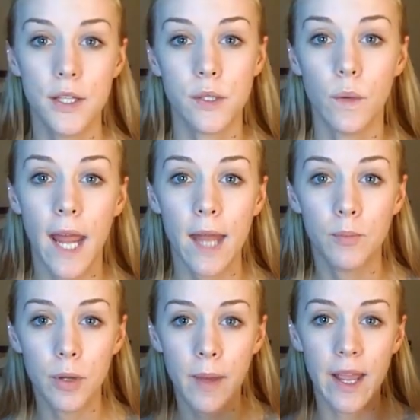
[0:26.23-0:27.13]
So I went ahead
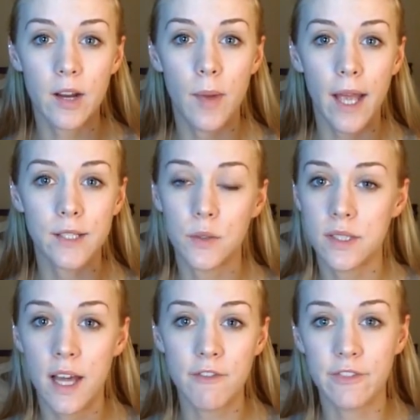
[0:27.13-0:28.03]
and put my hair back so
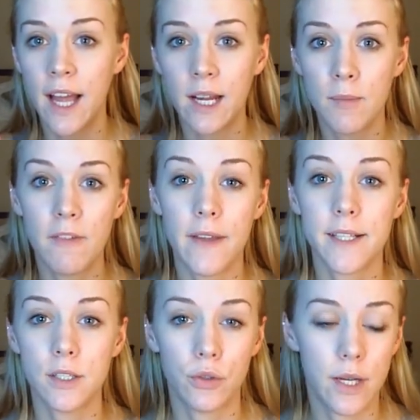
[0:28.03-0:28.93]
it's not flying in my
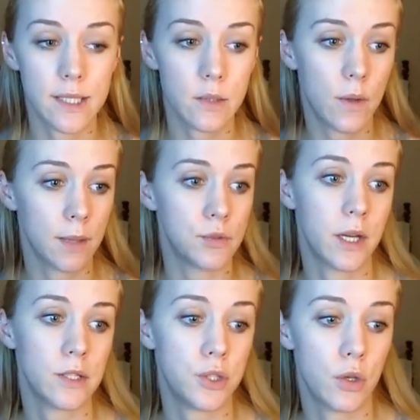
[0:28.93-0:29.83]
face and crazy while I'm
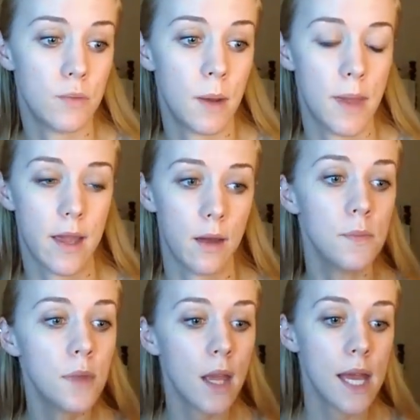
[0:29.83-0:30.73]
trying to show you my makeup.
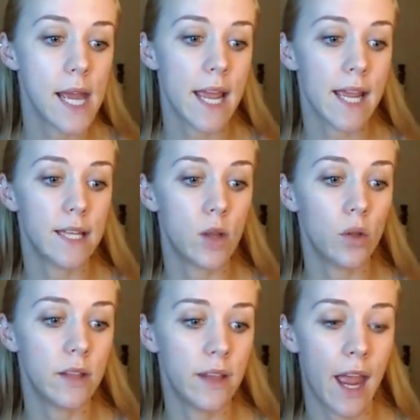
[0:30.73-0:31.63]
And the
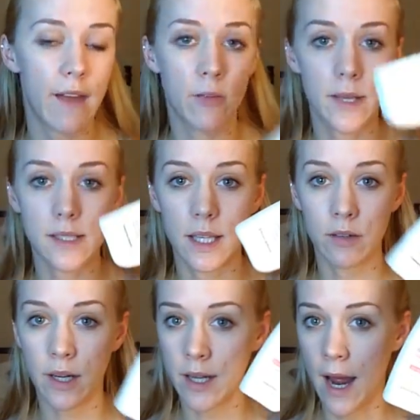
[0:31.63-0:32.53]
only thing I have on my
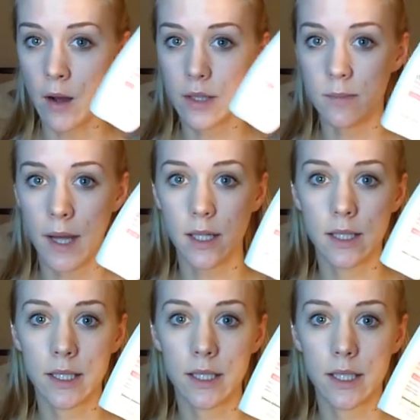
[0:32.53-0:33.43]
skin right now is my
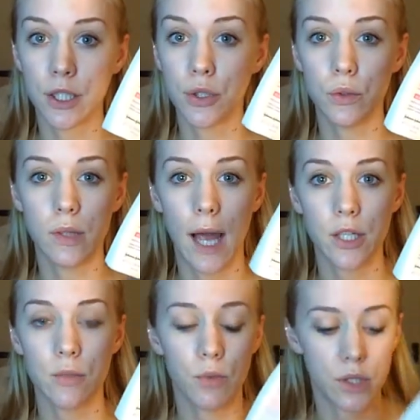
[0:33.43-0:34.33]
Clean and Clear Dual
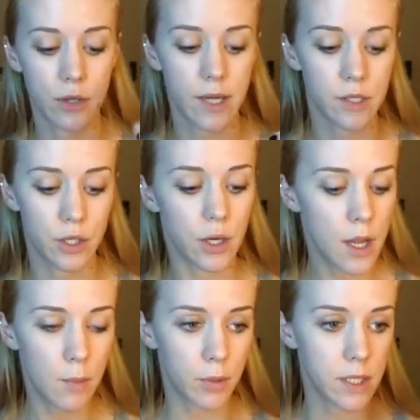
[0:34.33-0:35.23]
Action Moisturizer.
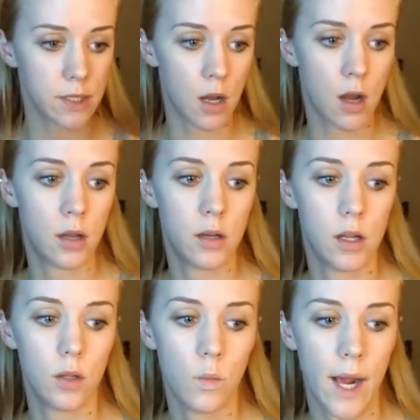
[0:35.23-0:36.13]
Put this on
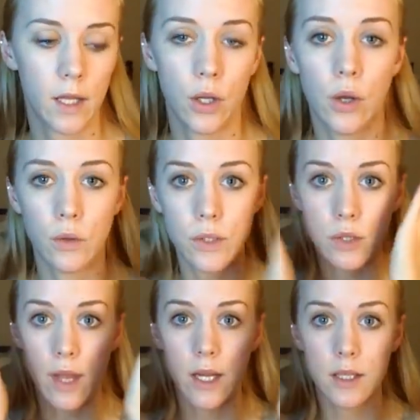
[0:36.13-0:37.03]
a little while ago
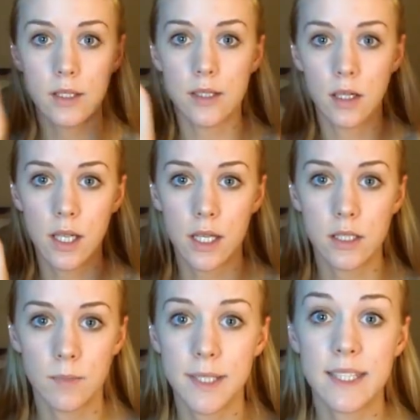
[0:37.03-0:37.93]
so that it sunk
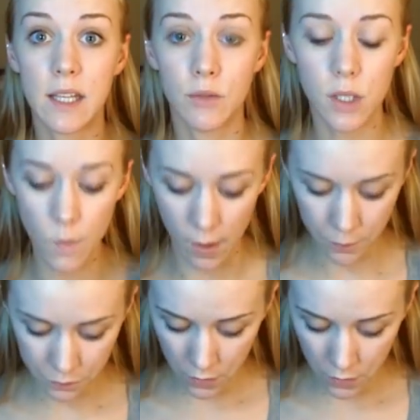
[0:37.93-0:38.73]
into my skin really well.